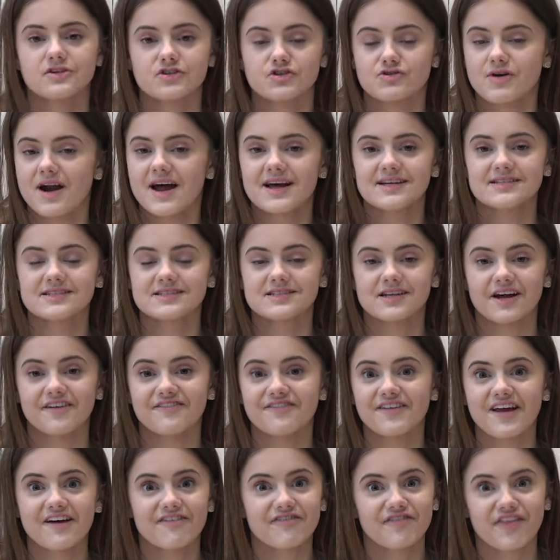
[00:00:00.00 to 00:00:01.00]
dressed,
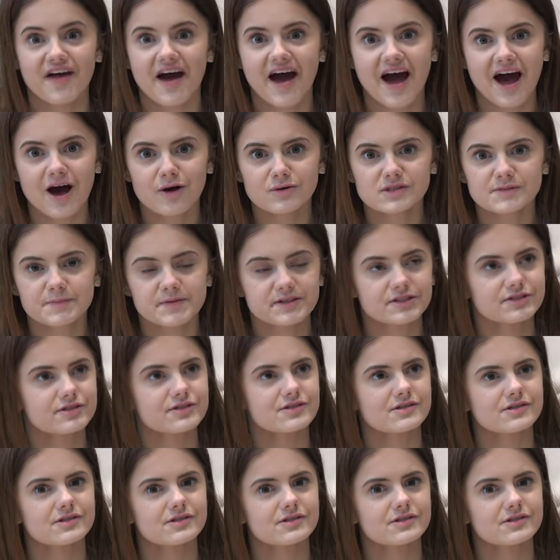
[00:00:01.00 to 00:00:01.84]
I've left the house, been to